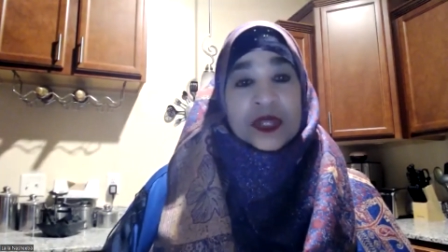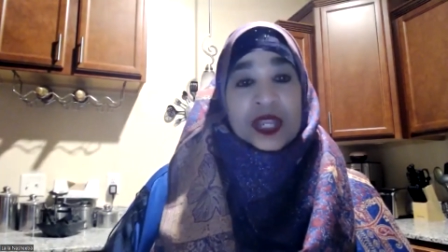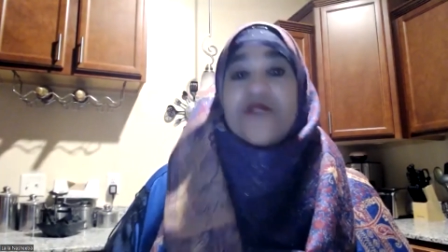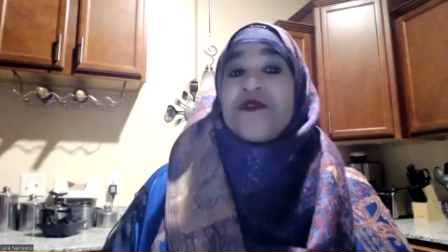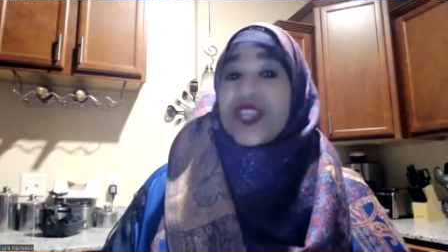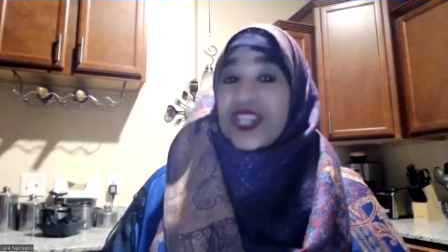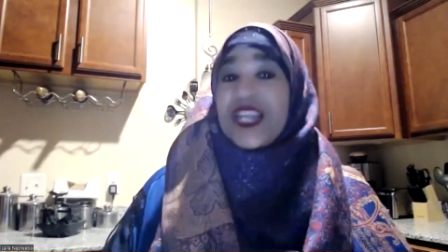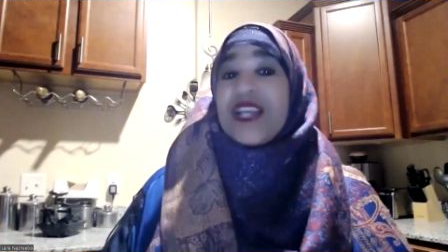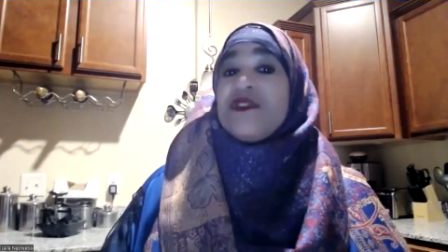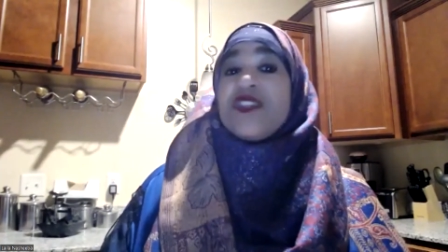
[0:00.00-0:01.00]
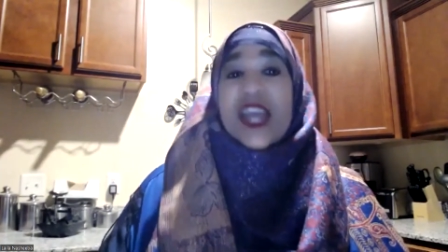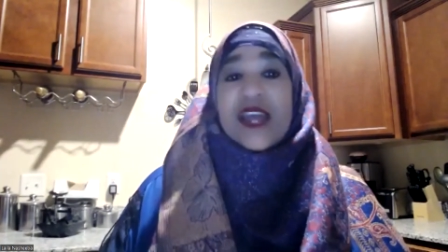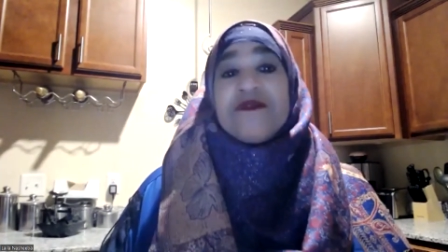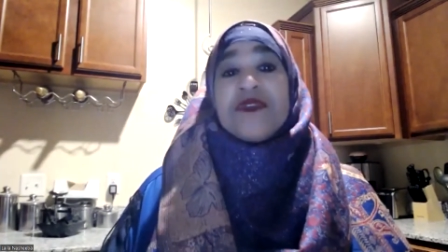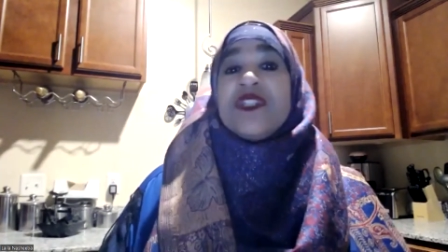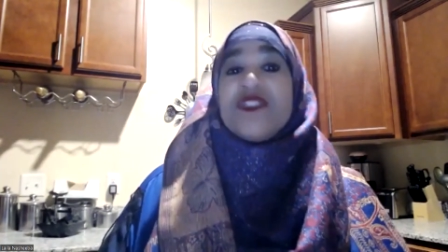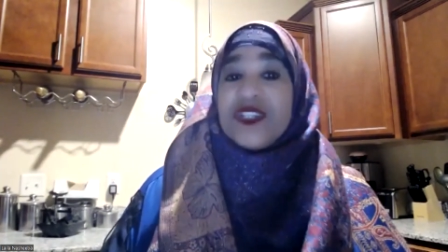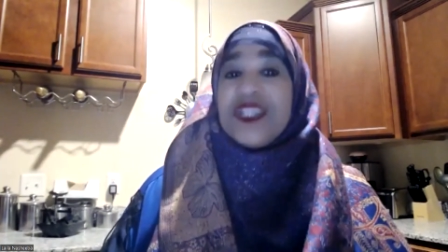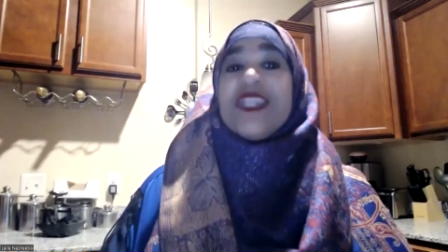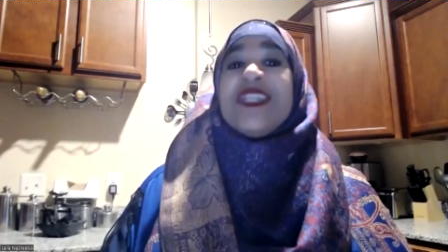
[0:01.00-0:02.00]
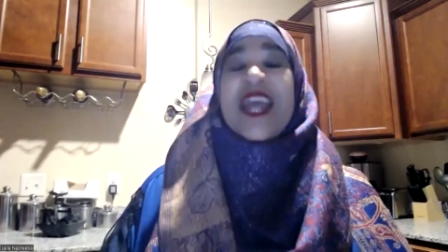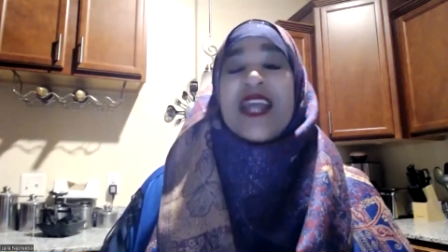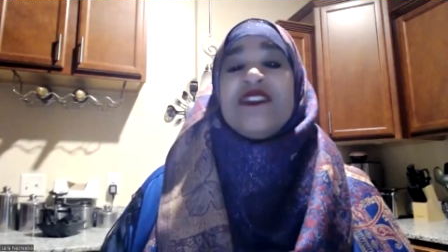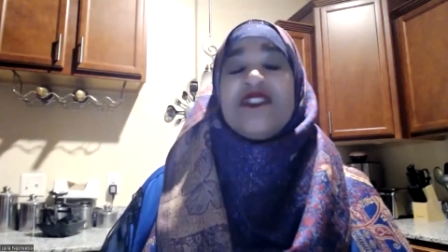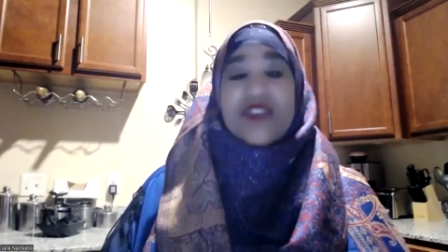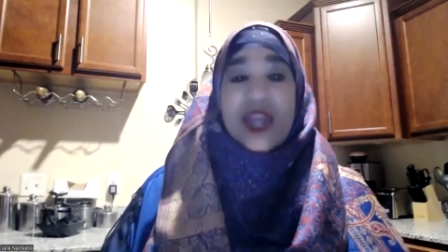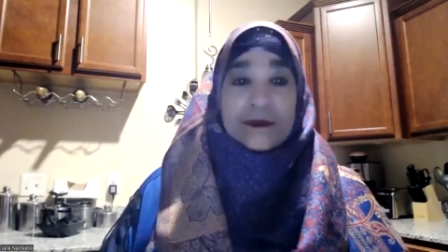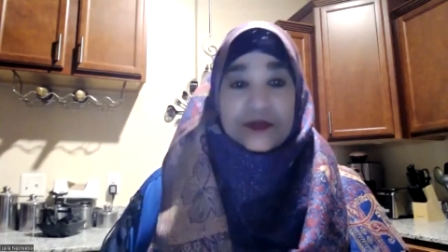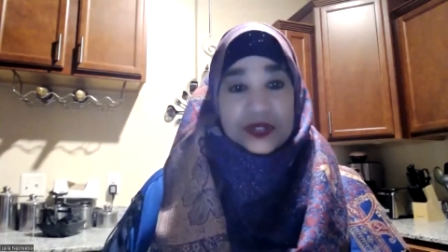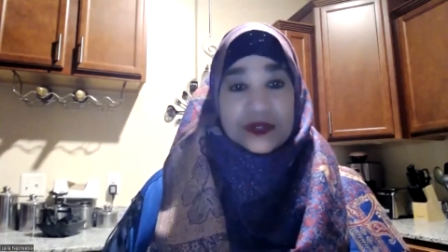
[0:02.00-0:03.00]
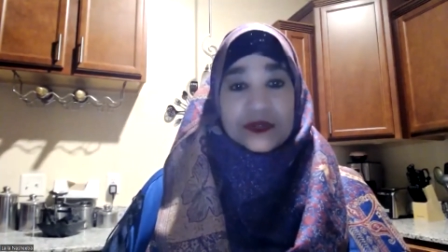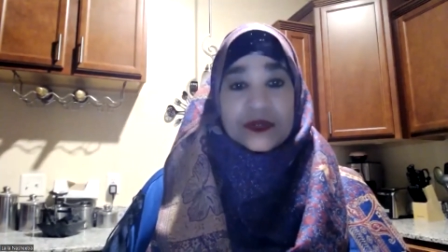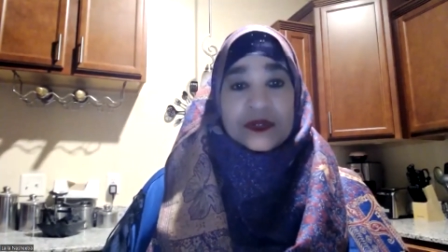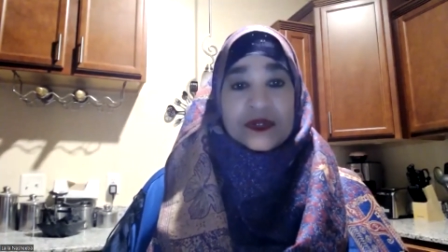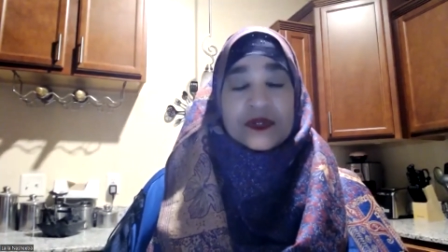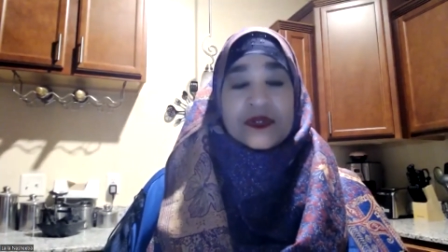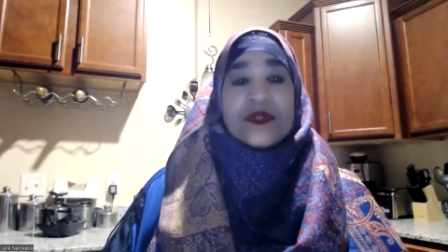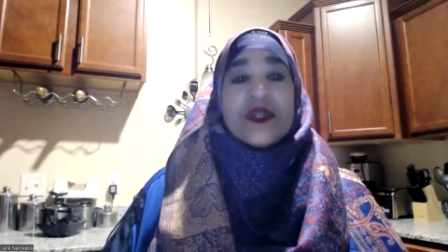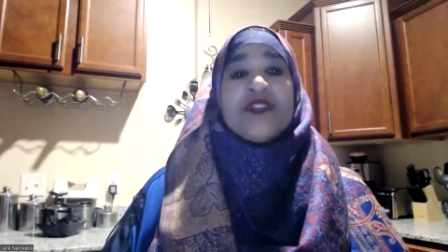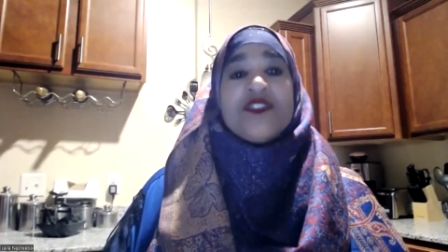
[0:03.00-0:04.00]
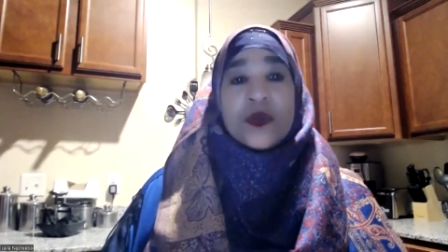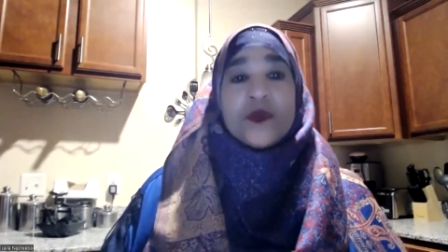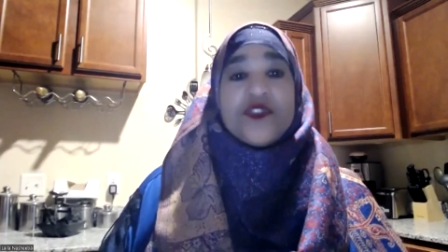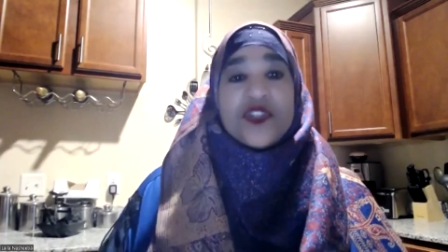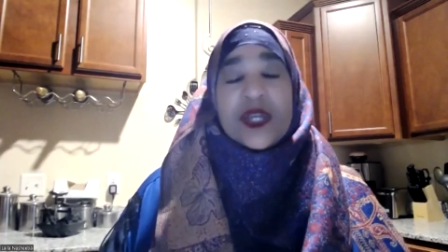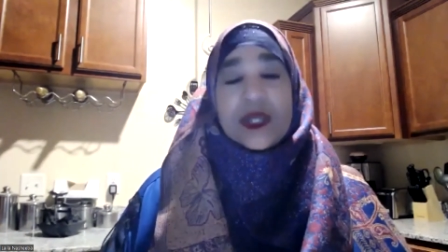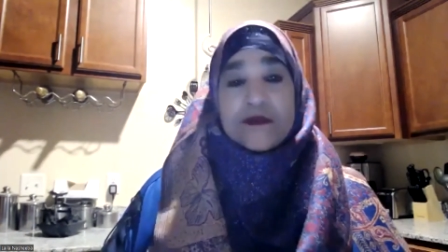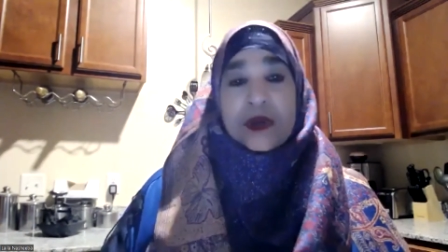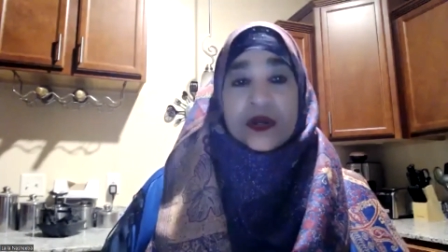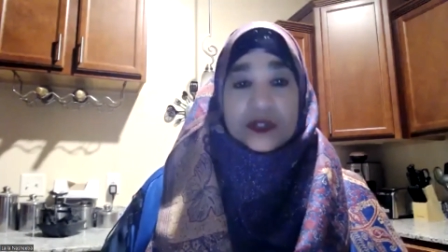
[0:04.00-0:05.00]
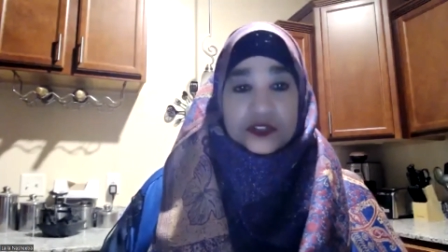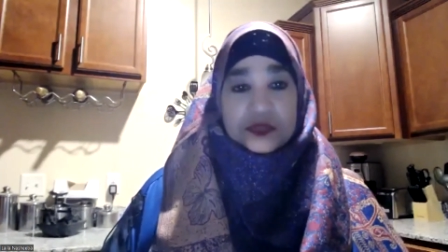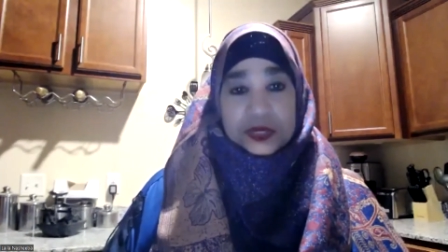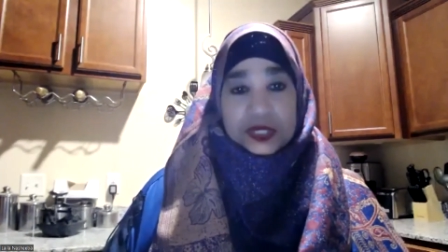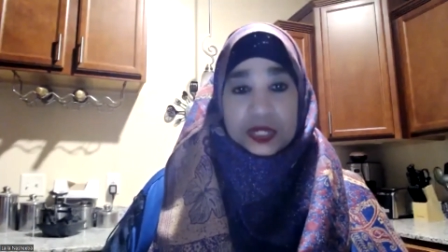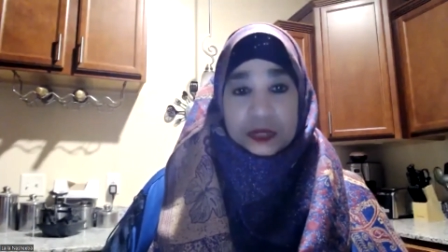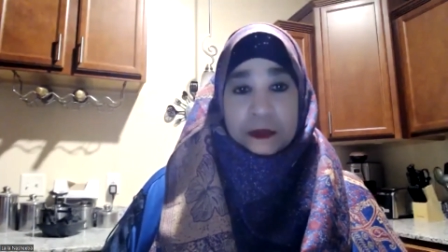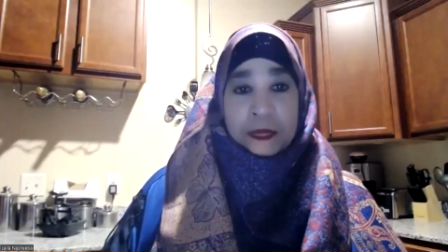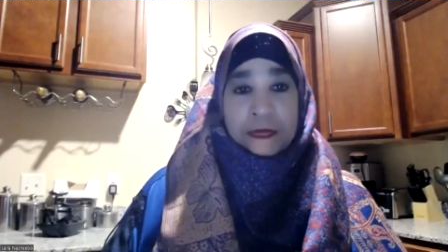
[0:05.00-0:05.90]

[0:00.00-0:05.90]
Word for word: He forgives every sin except associating partners with him.